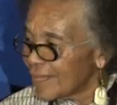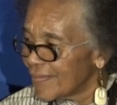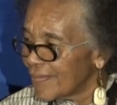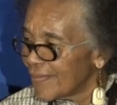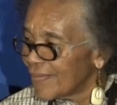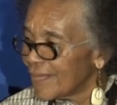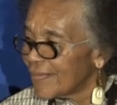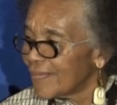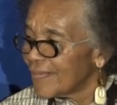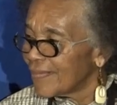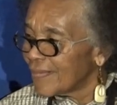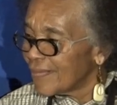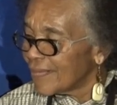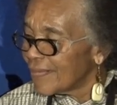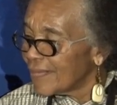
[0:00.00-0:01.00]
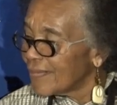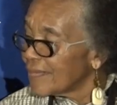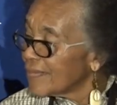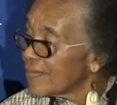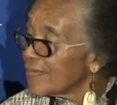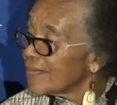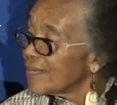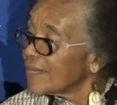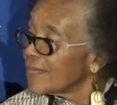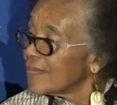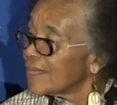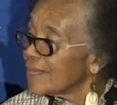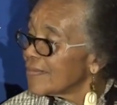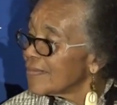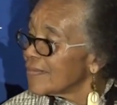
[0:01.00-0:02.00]

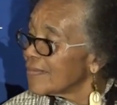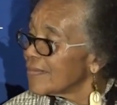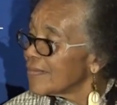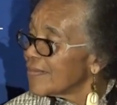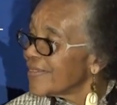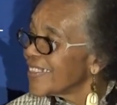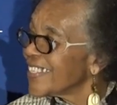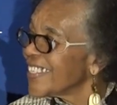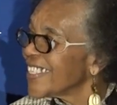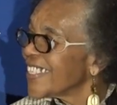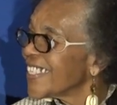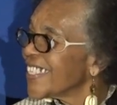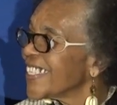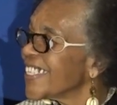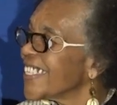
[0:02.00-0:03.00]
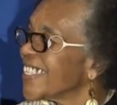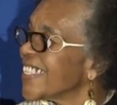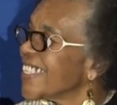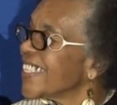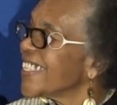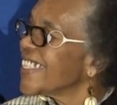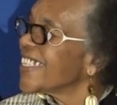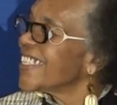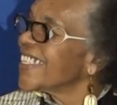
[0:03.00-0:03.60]
(silent)